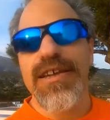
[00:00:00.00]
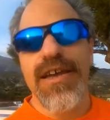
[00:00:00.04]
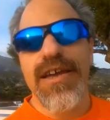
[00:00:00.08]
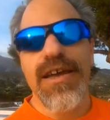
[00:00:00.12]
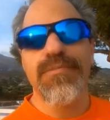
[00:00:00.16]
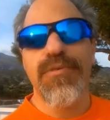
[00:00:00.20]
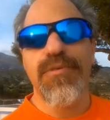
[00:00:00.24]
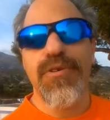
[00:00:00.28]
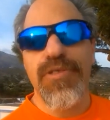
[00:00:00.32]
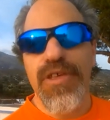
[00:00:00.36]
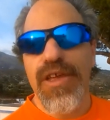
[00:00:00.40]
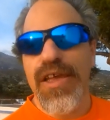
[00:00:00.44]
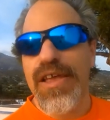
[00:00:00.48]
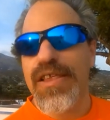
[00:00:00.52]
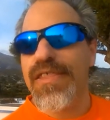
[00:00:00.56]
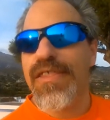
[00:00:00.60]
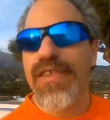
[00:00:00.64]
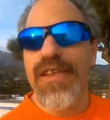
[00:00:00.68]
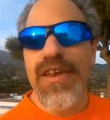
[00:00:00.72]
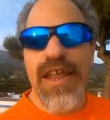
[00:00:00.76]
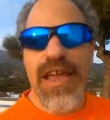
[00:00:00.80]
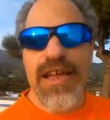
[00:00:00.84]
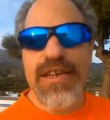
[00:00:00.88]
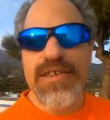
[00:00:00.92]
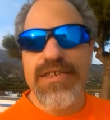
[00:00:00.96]
within the
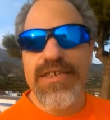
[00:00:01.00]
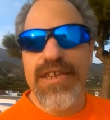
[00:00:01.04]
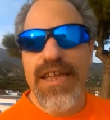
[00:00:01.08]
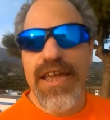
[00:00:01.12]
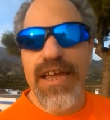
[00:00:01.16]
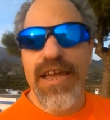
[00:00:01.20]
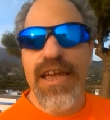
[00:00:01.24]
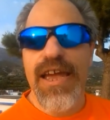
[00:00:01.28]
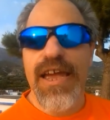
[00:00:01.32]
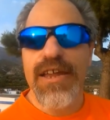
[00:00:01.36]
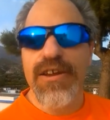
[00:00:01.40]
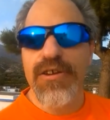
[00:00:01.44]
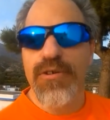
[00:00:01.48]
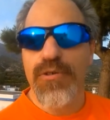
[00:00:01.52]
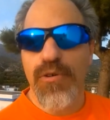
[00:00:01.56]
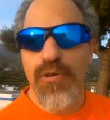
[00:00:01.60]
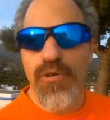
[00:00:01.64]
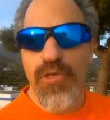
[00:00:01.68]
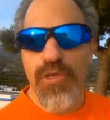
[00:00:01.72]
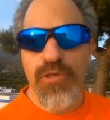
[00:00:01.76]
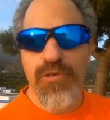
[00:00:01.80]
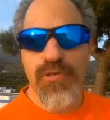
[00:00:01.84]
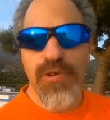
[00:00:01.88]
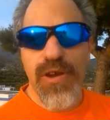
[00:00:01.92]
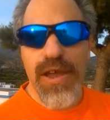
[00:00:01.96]
next decade or
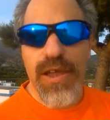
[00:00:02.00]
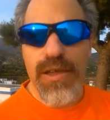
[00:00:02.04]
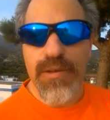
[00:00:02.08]
three.